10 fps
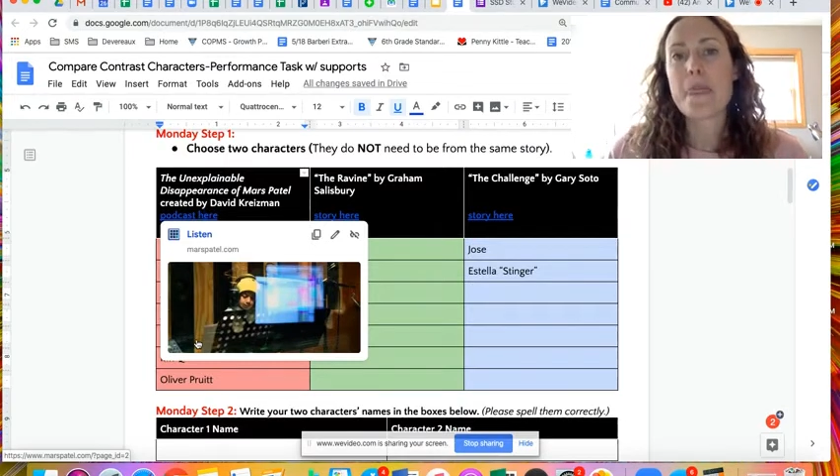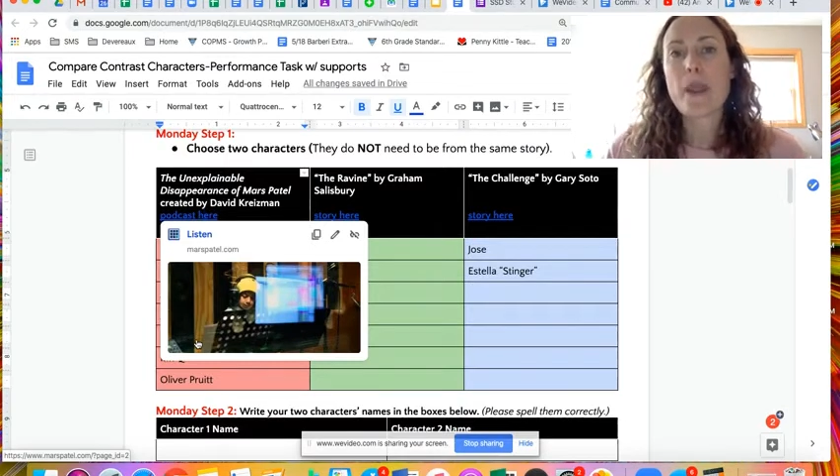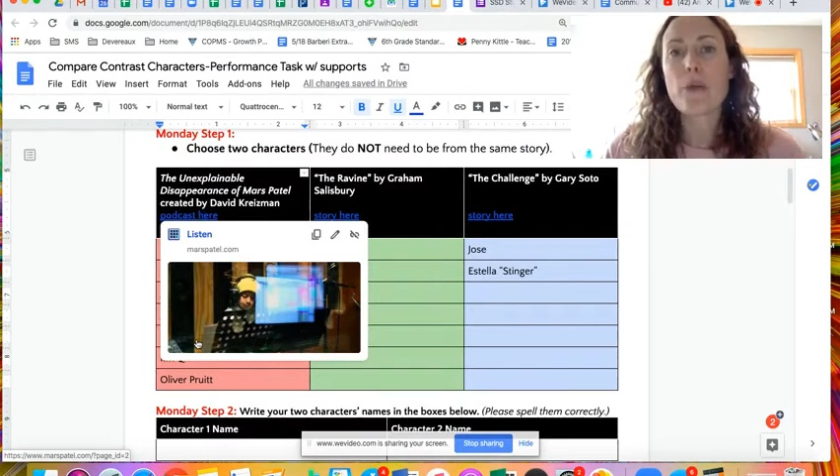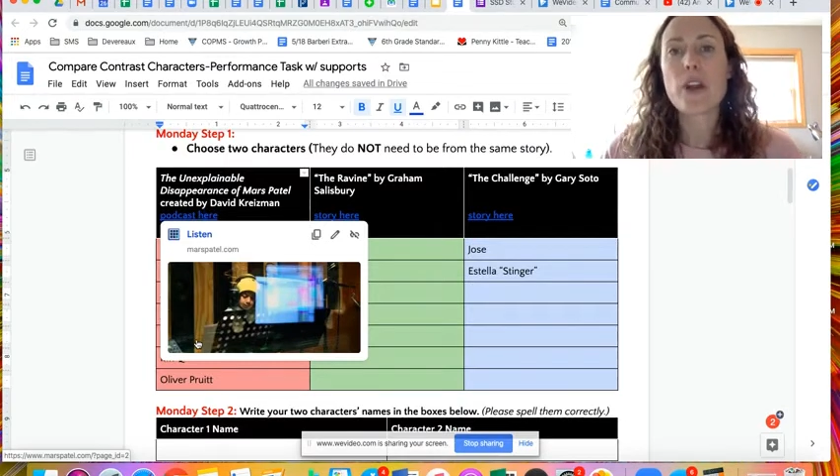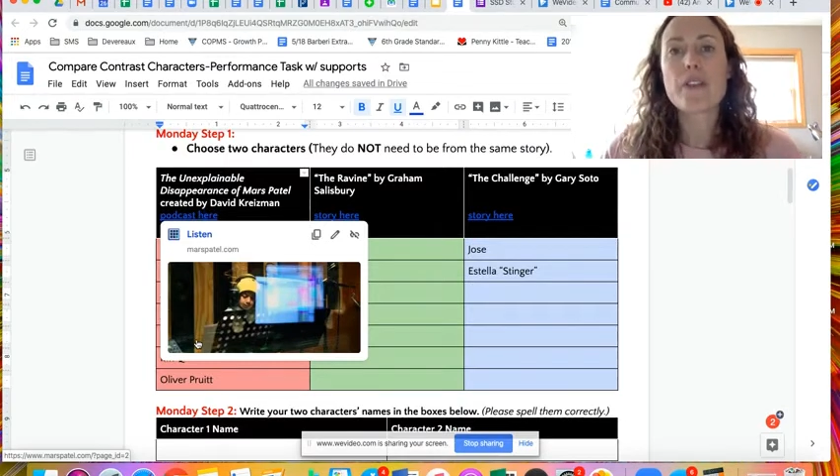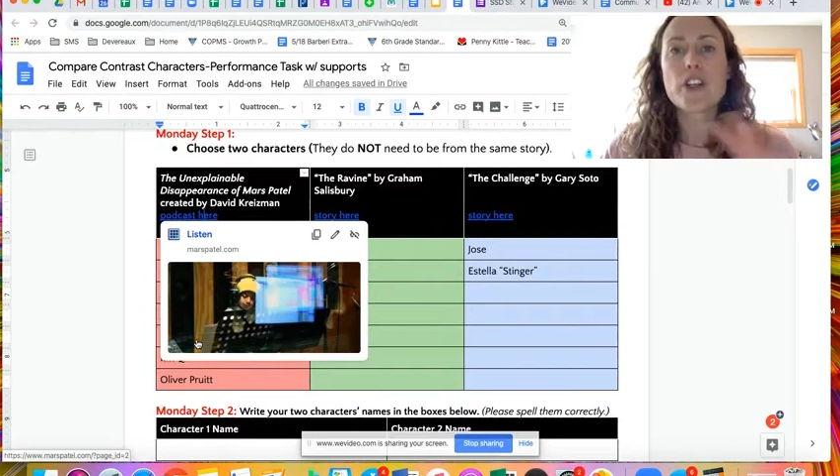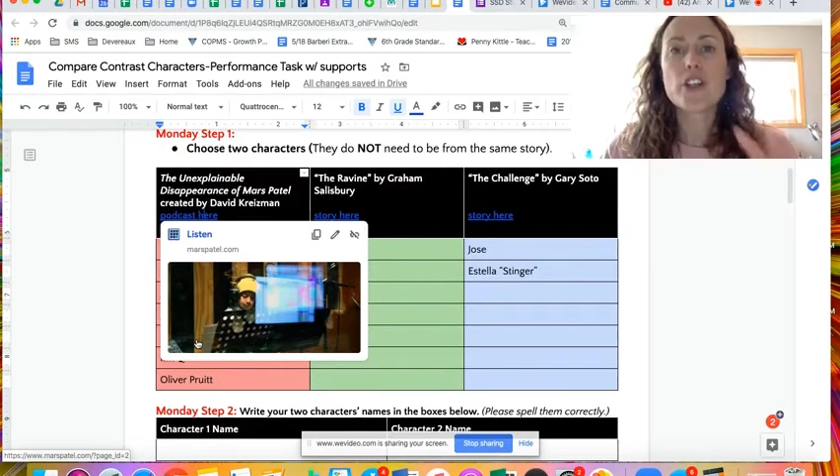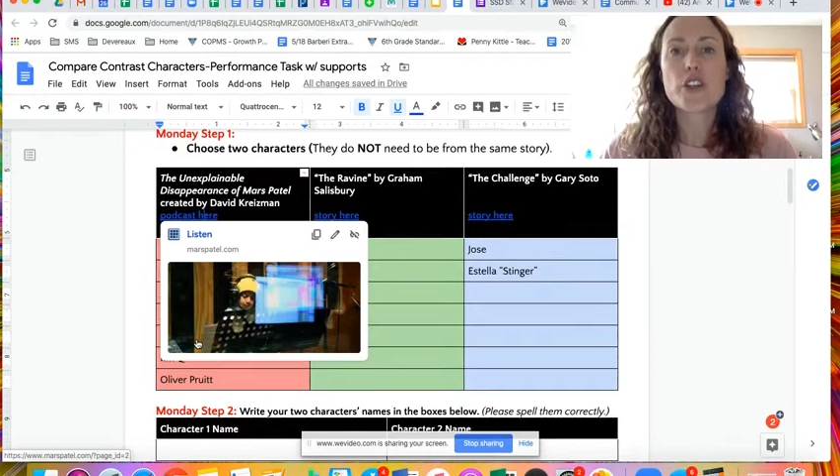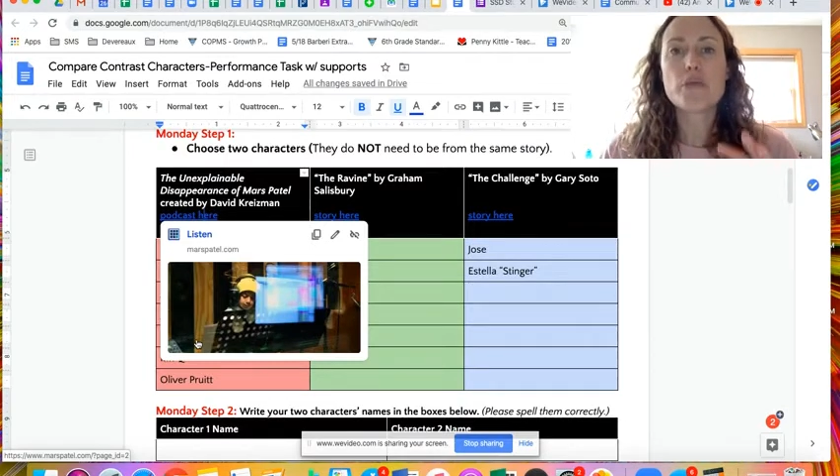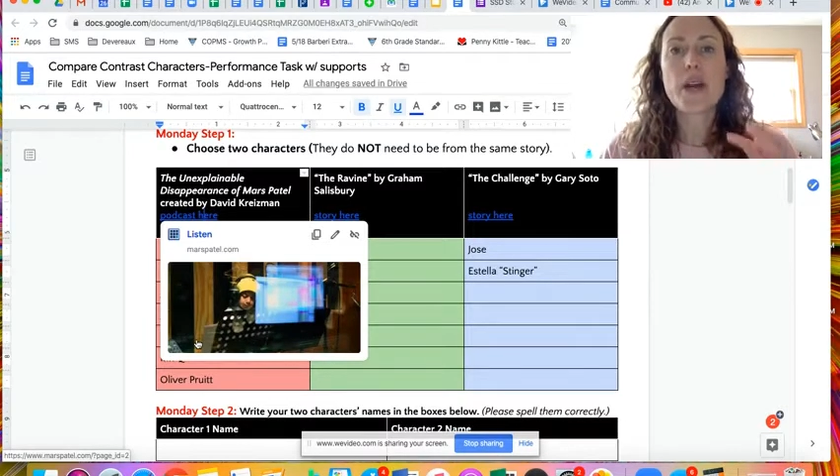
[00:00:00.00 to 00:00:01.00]
Whatever
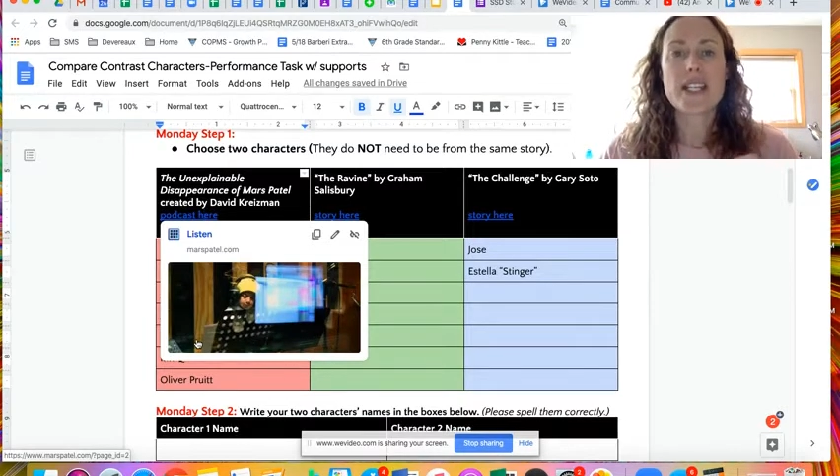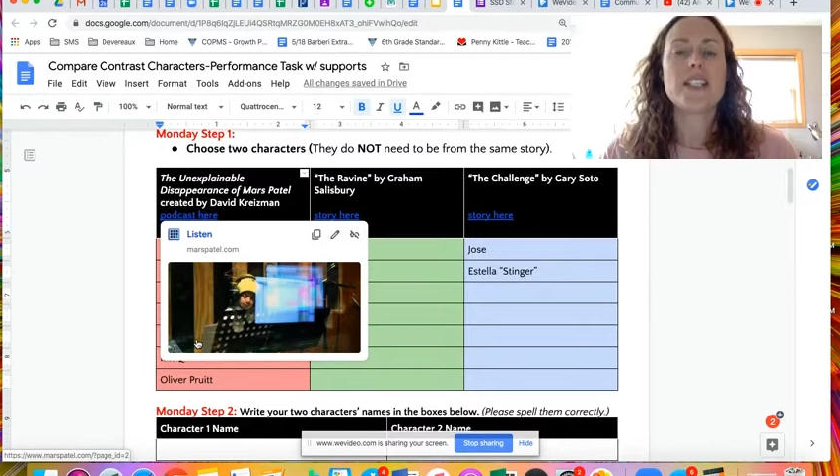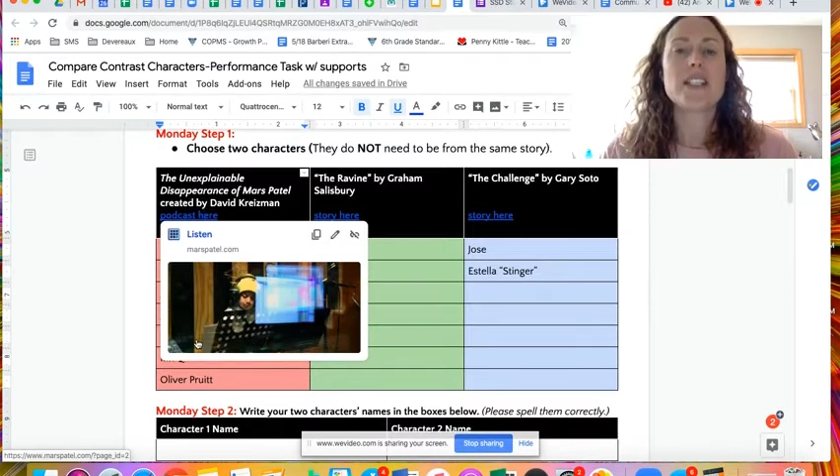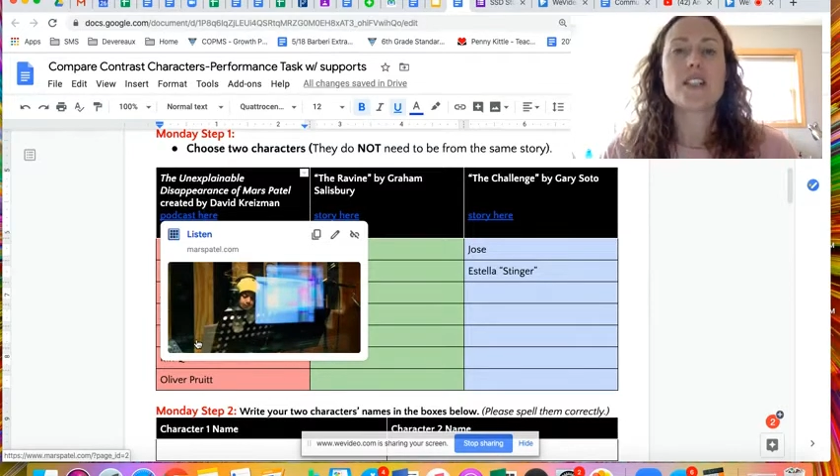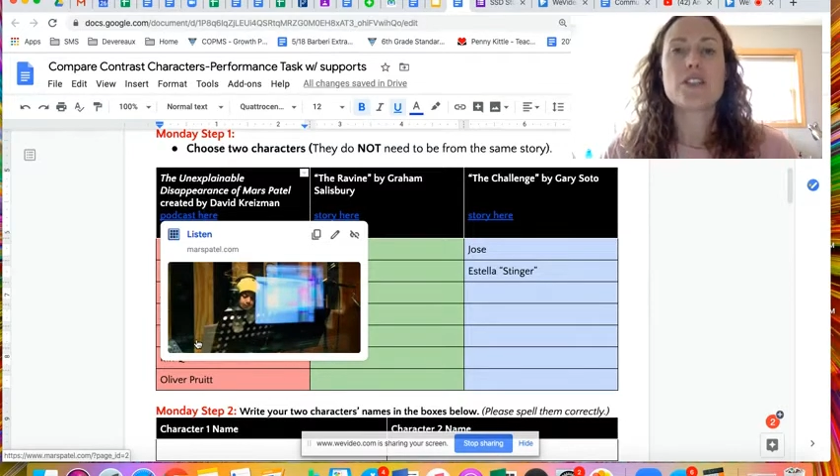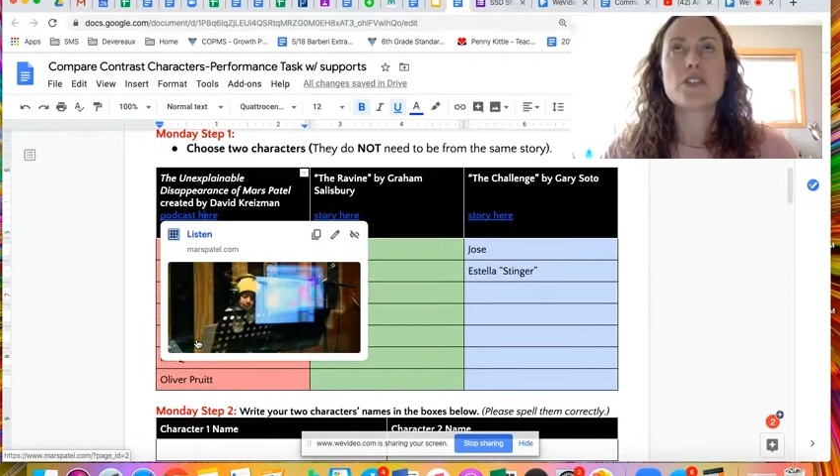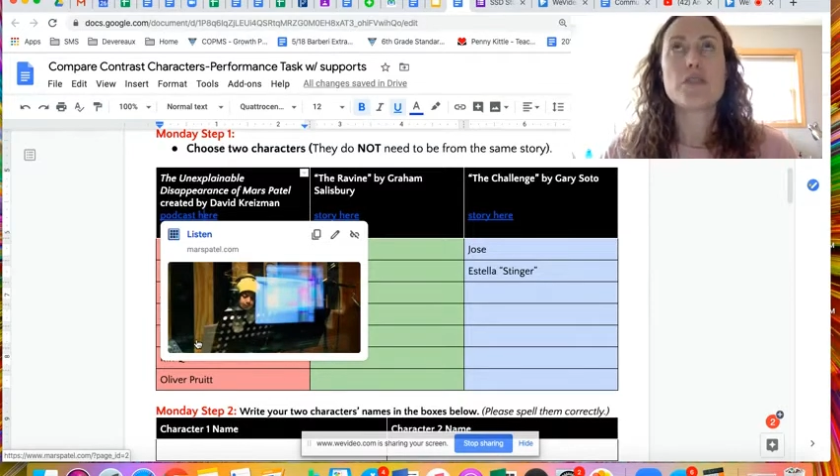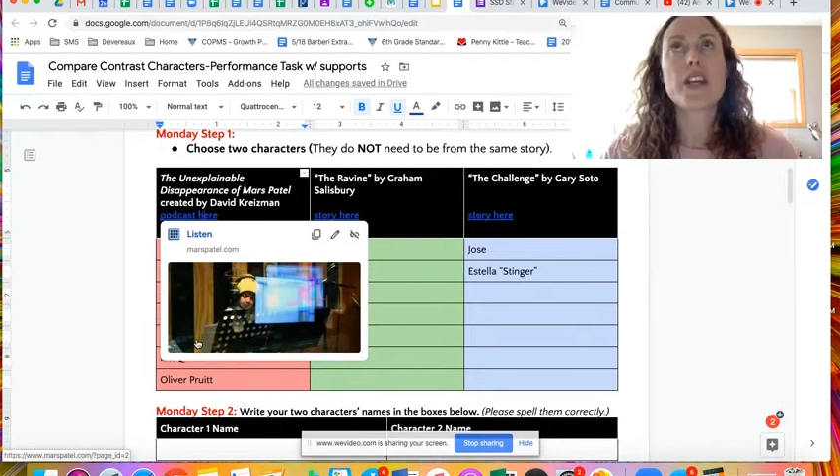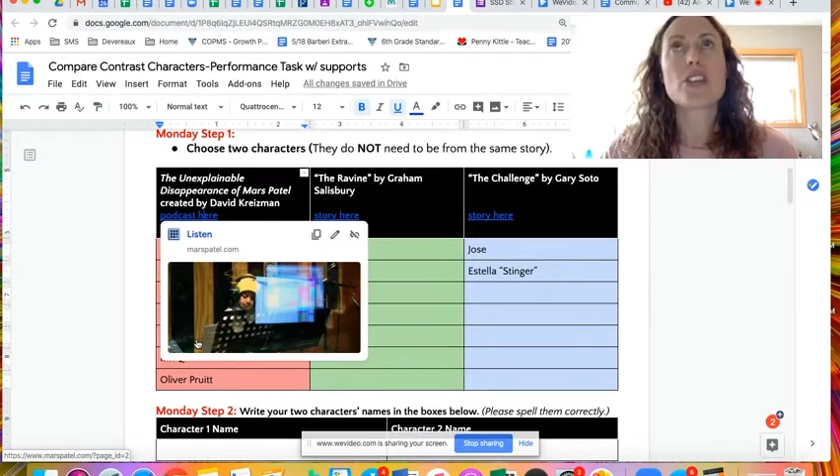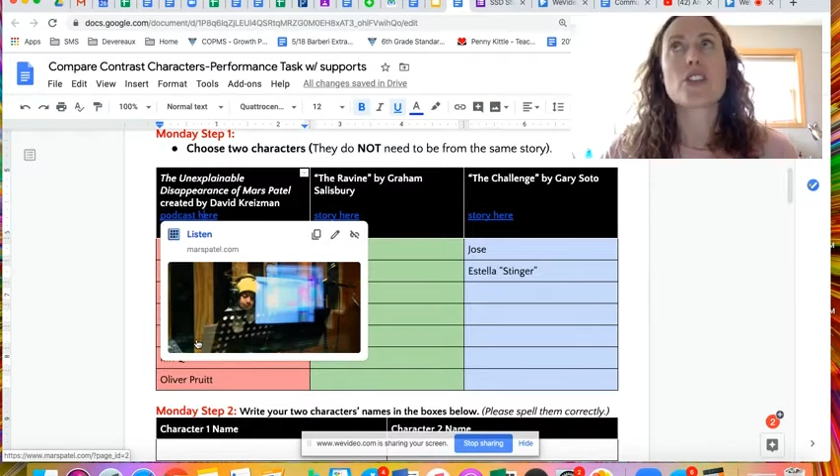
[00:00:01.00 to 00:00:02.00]
you might need to do to
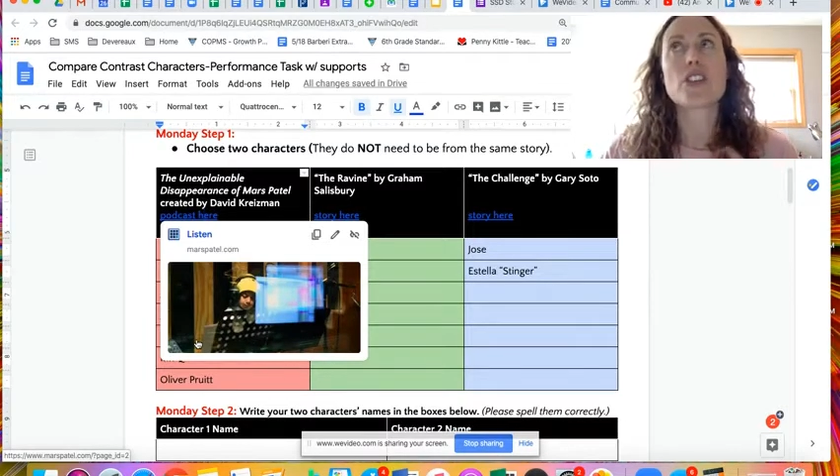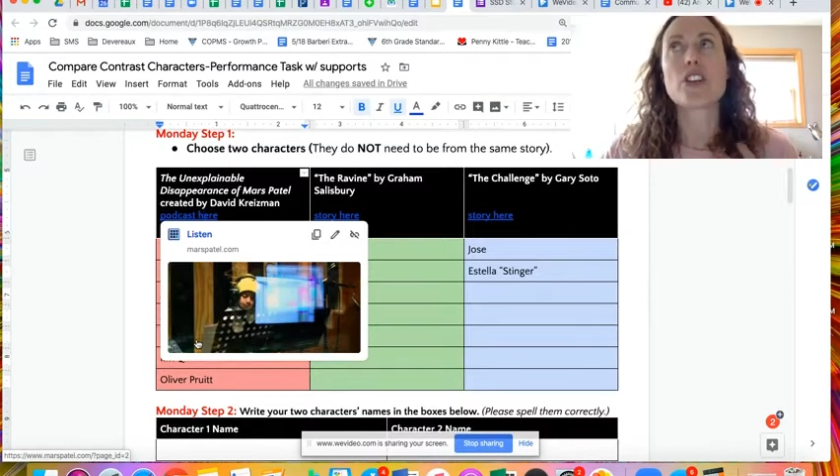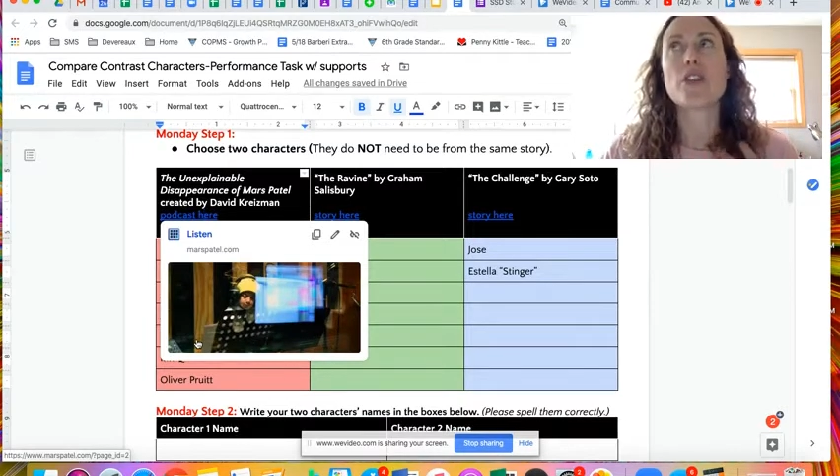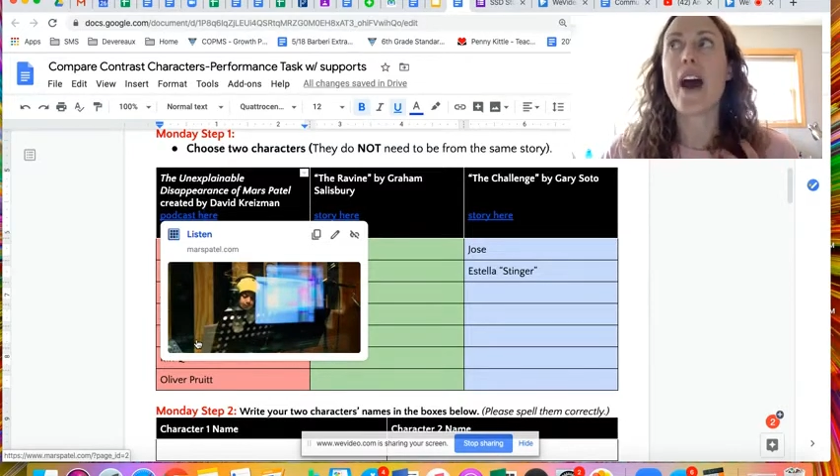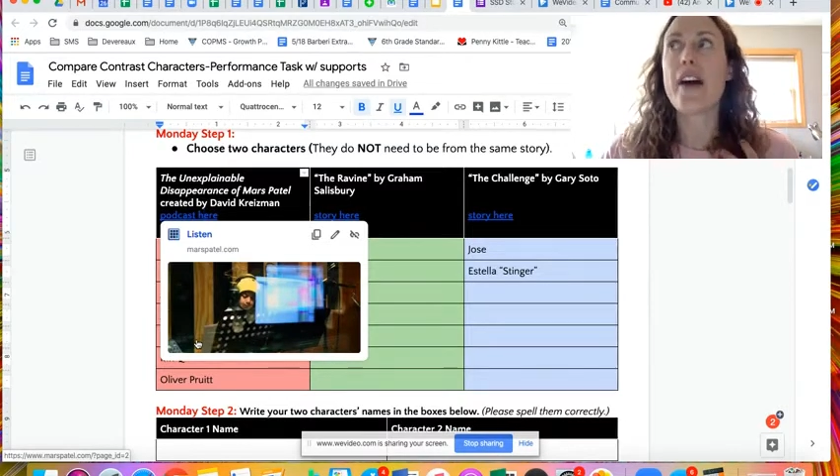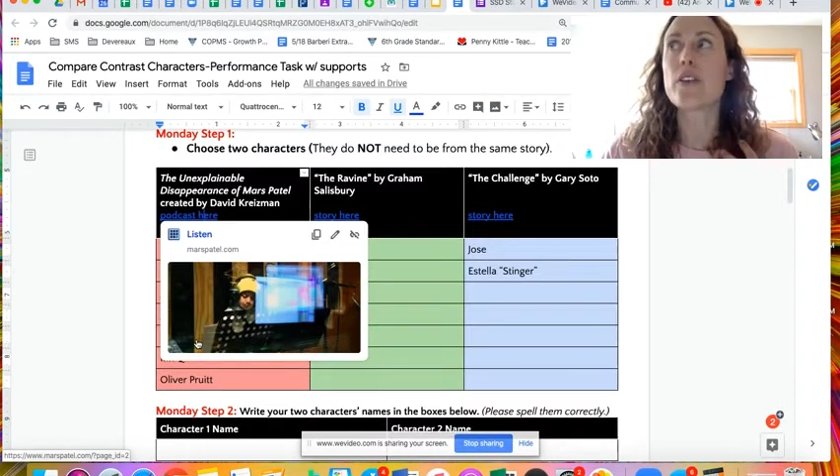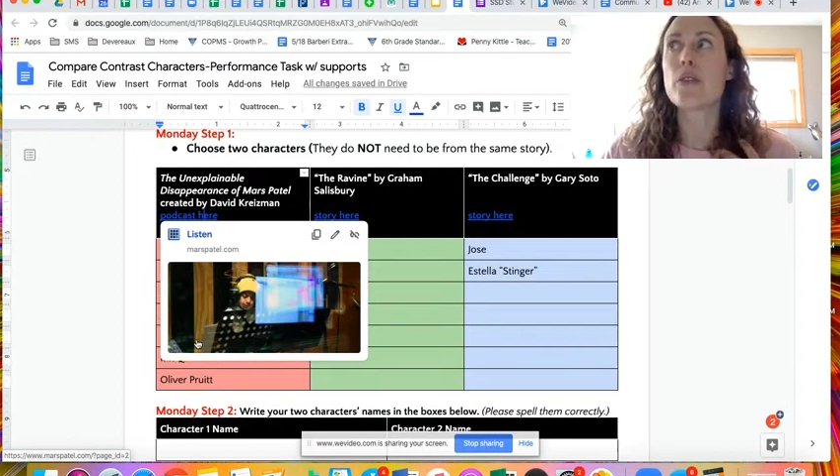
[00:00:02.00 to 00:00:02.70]
make sure you have a